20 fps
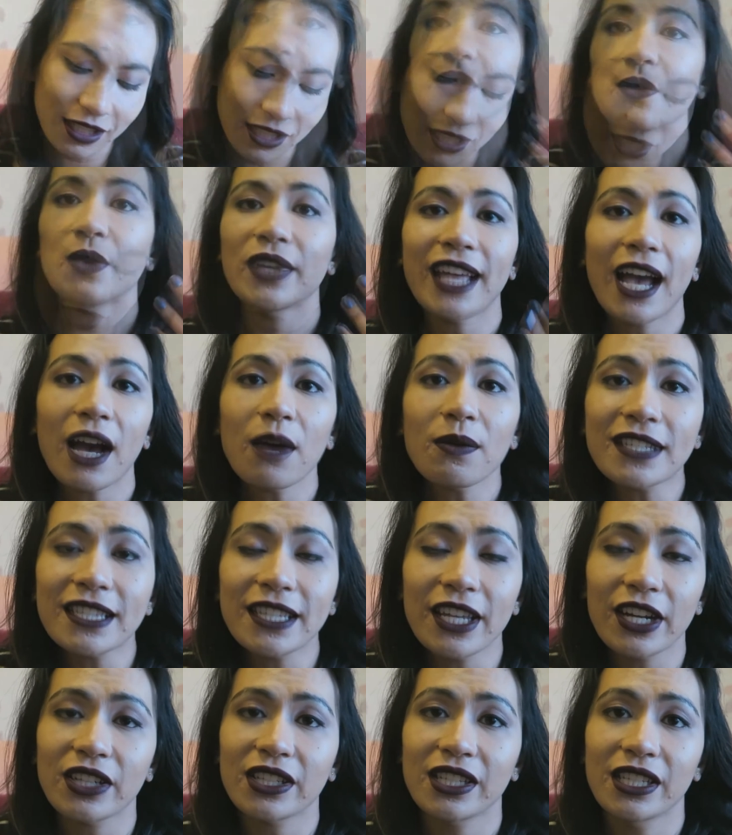And when I was
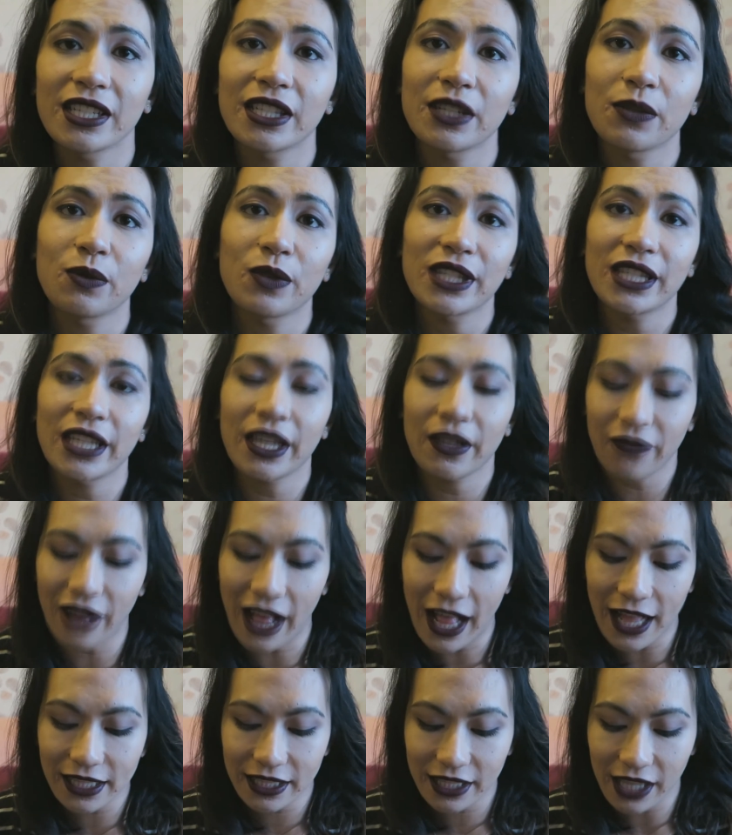there, since it was like
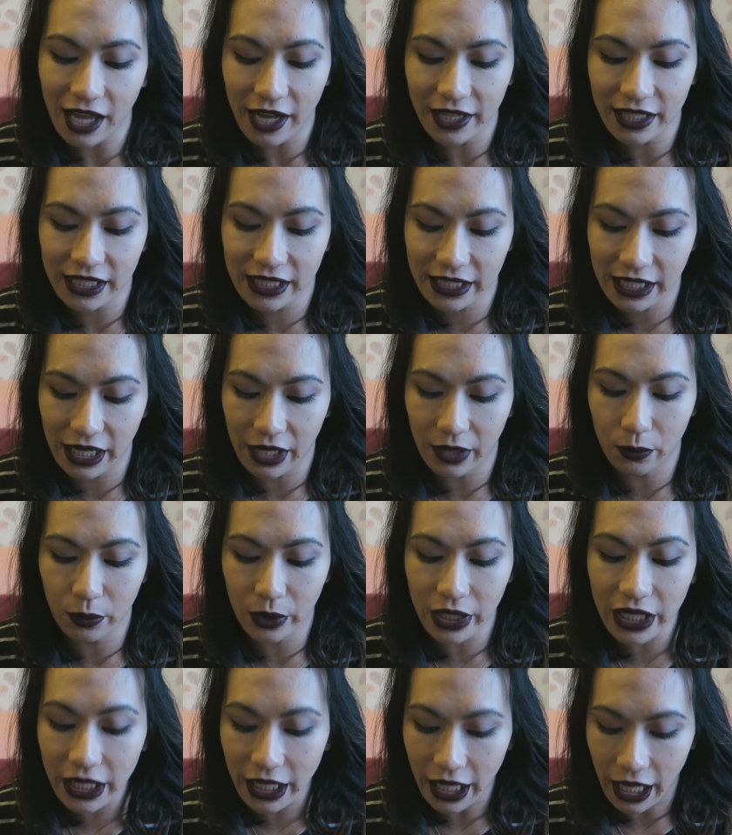Valentine's Day
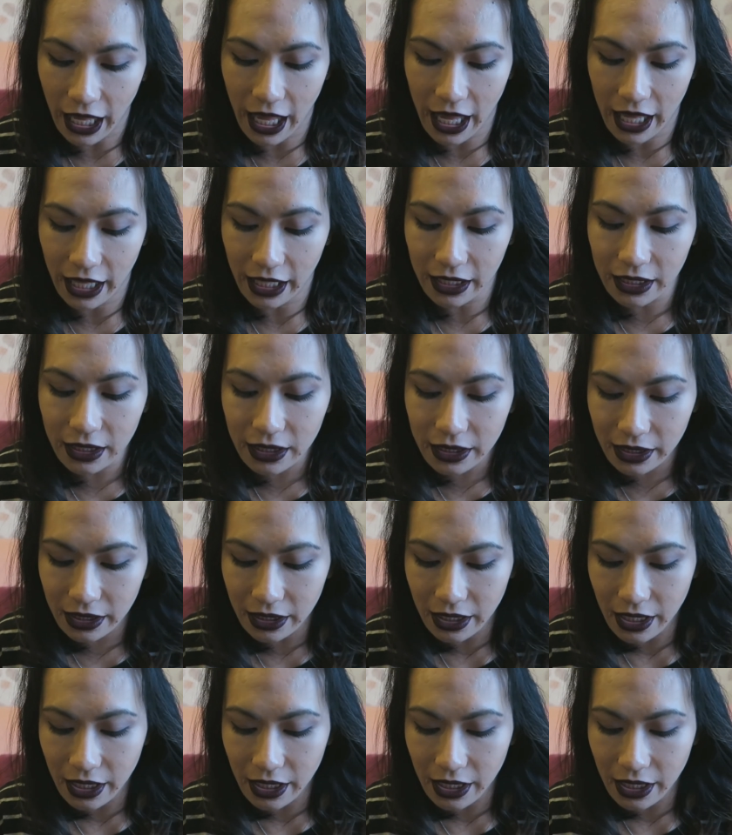weekend,